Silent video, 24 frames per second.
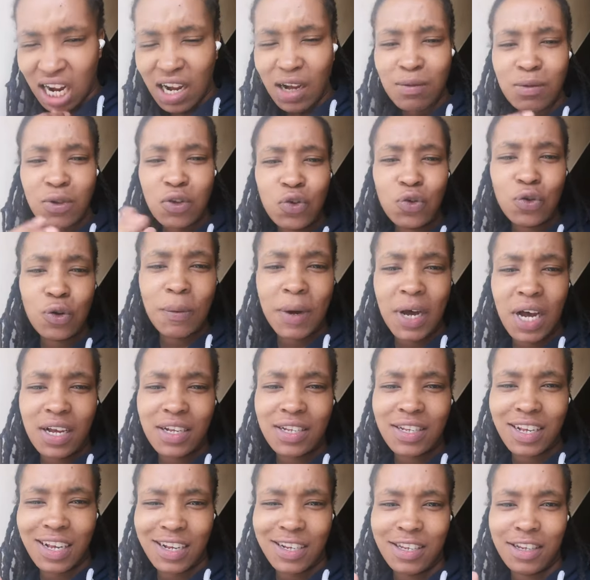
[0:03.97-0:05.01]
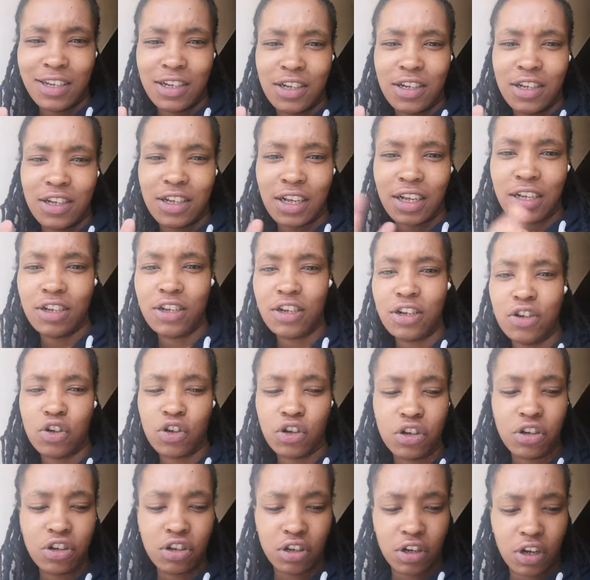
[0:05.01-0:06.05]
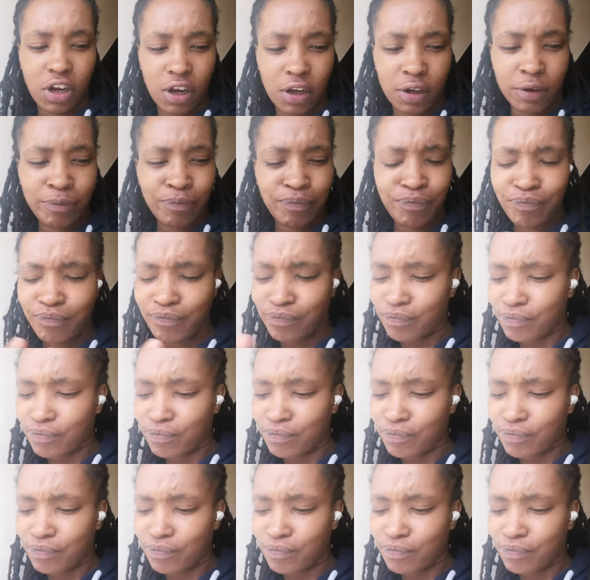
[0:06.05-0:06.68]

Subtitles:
I come to talk about Sasha Johnson, yeah.